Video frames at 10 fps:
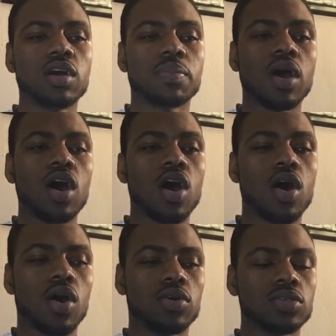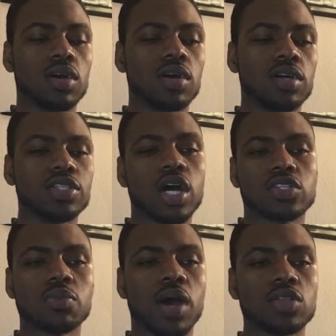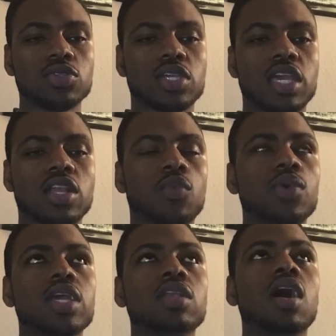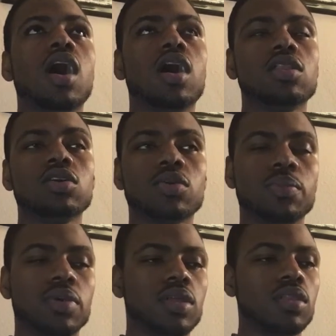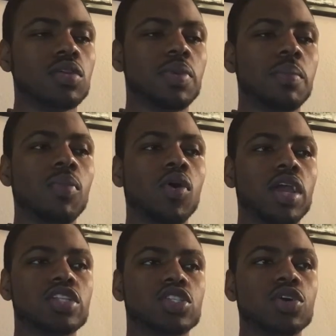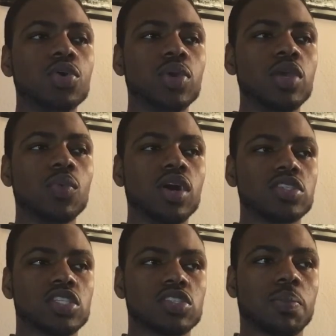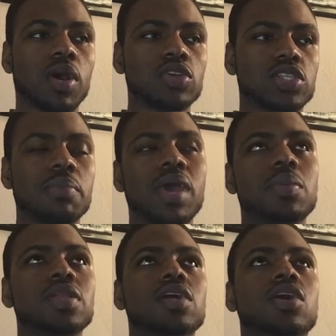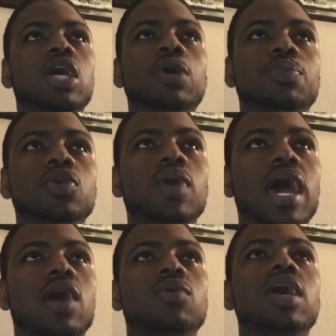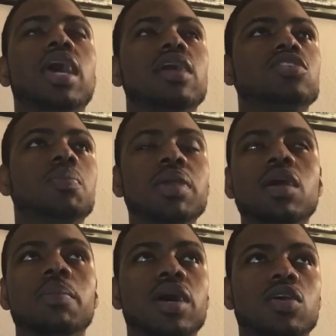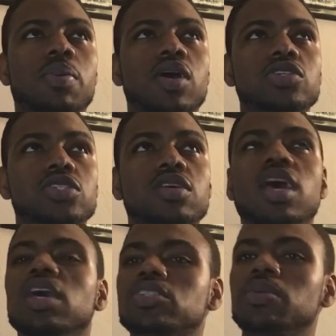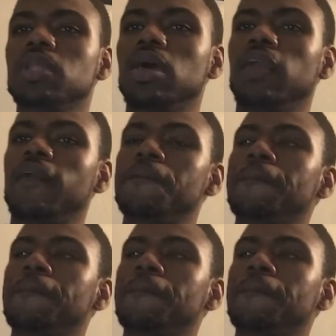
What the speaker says: up on Dr. Martin Luther King and read a little bit more into who he was as a person. Maybe that'll help you out to be a better person. So I'm like,